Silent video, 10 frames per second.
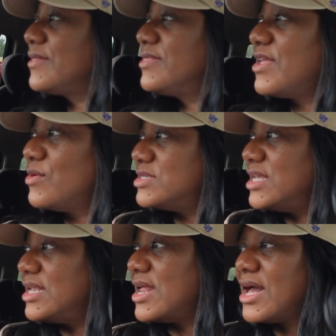
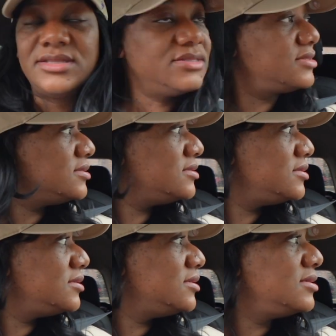$13.
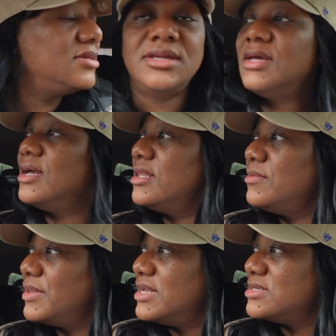Other
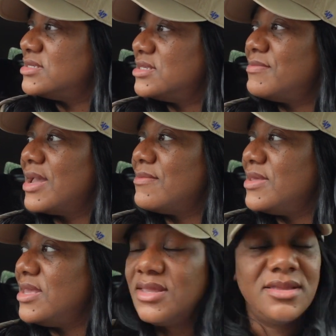places it might
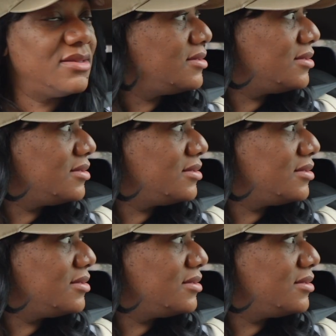be